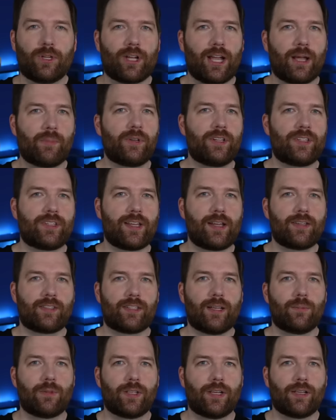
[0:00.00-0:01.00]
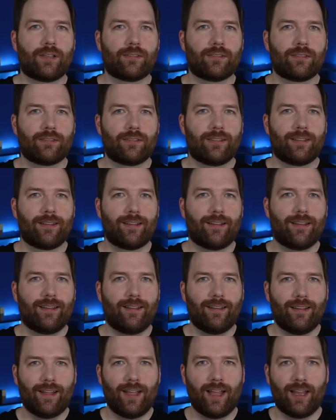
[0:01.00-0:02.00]
Look, I'm going to say something,
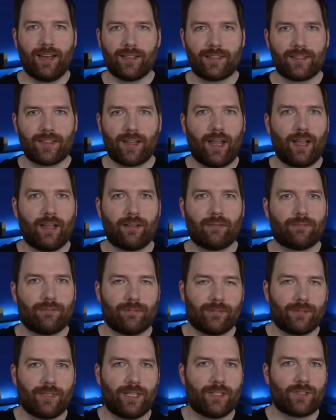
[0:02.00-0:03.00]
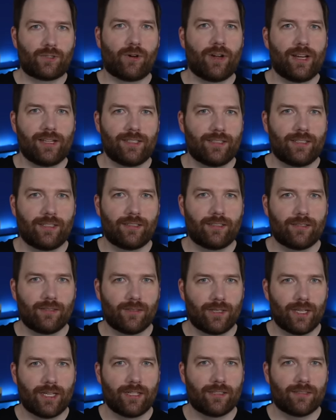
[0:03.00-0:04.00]
and it's like, it's crazy,
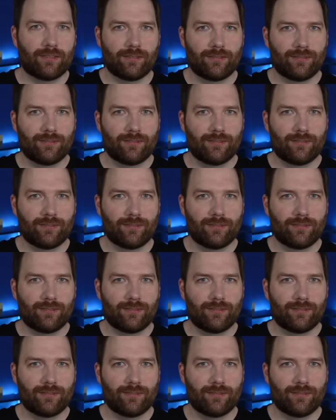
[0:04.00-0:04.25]
okay?